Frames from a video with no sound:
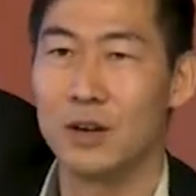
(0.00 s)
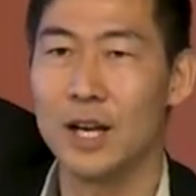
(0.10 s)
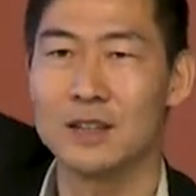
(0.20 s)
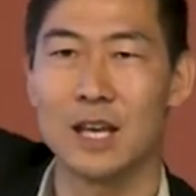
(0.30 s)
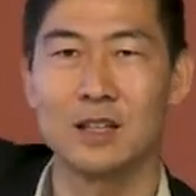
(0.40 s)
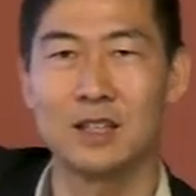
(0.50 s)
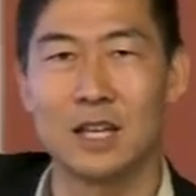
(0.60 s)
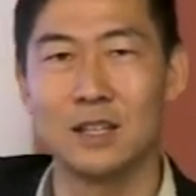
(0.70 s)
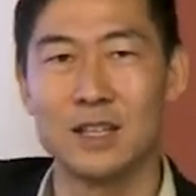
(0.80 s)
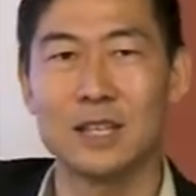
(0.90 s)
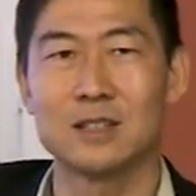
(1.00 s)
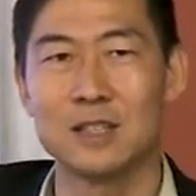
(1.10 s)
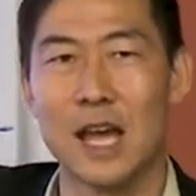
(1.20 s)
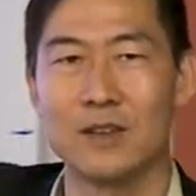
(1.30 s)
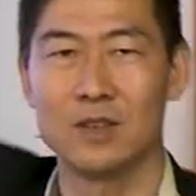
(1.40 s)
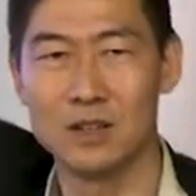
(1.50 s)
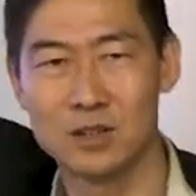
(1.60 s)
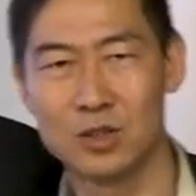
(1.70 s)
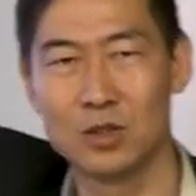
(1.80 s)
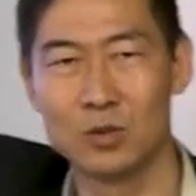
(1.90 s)
right, that, that links the
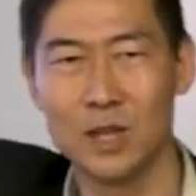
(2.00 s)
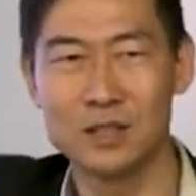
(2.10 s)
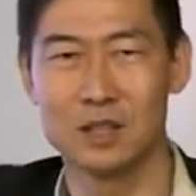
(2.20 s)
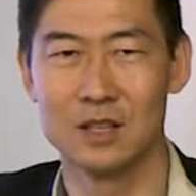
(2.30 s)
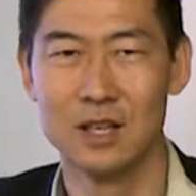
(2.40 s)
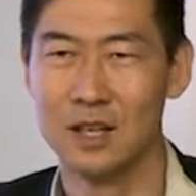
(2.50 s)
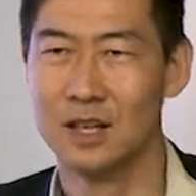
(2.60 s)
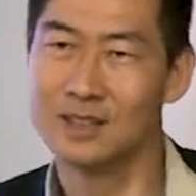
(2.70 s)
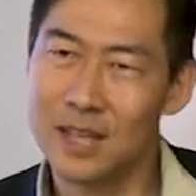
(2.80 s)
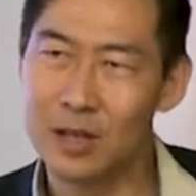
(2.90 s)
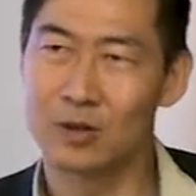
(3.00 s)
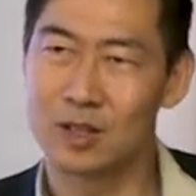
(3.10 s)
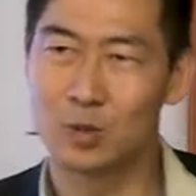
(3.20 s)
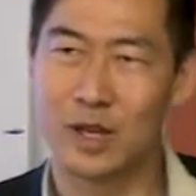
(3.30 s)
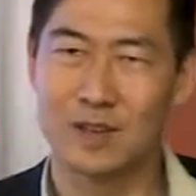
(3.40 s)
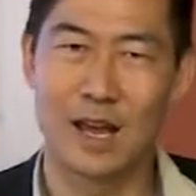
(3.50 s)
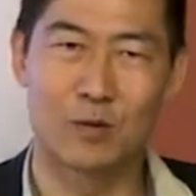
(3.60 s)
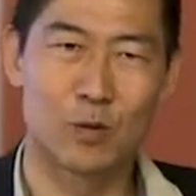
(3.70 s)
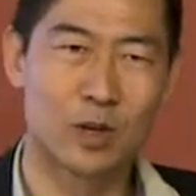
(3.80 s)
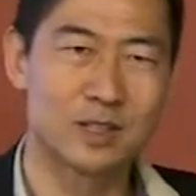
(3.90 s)
evidence to the reason. They don't explain
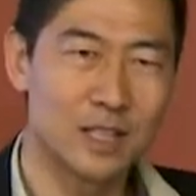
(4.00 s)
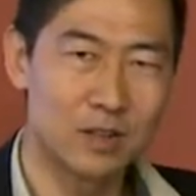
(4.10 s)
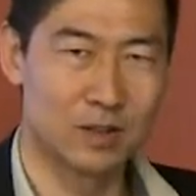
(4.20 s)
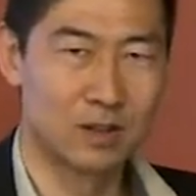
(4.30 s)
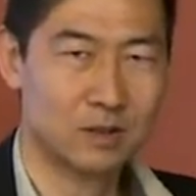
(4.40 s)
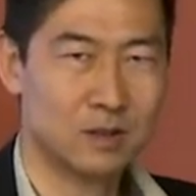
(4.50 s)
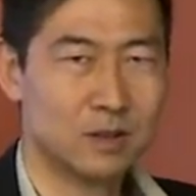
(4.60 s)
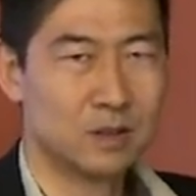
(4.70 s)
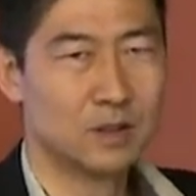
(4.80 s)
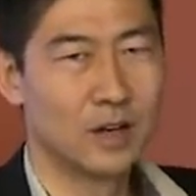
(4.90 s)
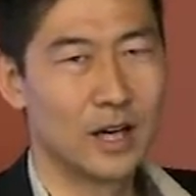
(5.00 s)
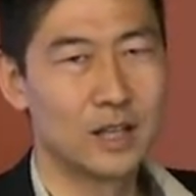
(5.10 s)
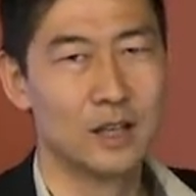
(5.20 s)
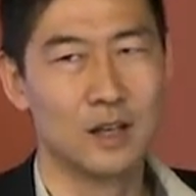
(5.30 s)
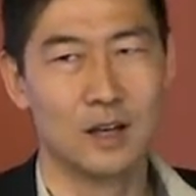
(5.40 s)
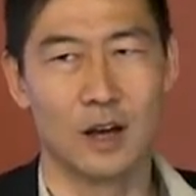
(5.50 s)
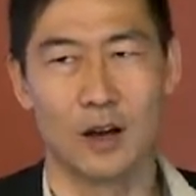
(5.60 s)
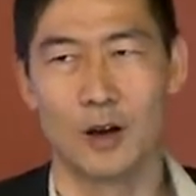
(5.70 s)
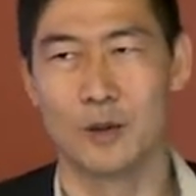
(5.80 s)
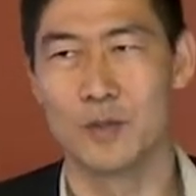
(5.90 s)
that for us either, right?
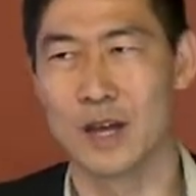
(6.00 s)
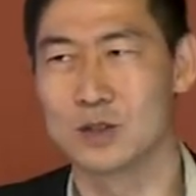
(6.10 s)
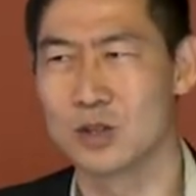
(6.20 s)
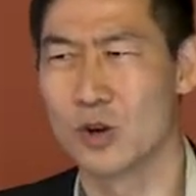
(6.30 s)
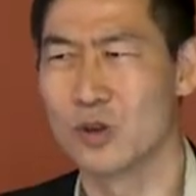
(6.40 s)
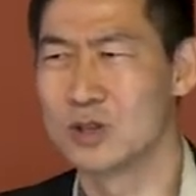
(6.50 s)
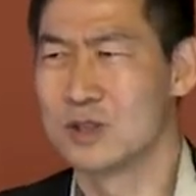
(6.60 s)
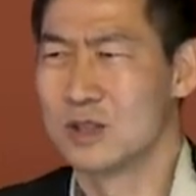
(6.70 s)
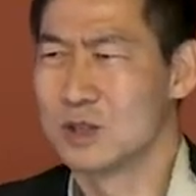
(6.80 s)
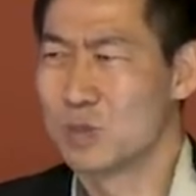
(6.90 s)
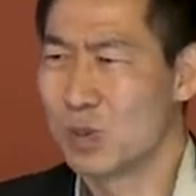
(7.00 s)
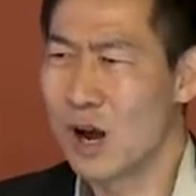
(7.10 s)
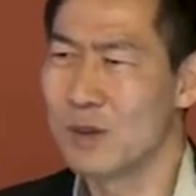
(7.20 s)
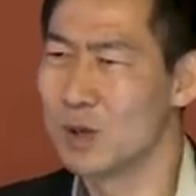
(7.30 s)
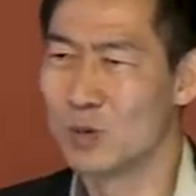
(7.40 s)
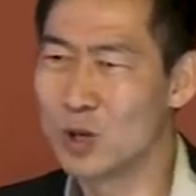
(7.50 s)
Um, and so there's this problem.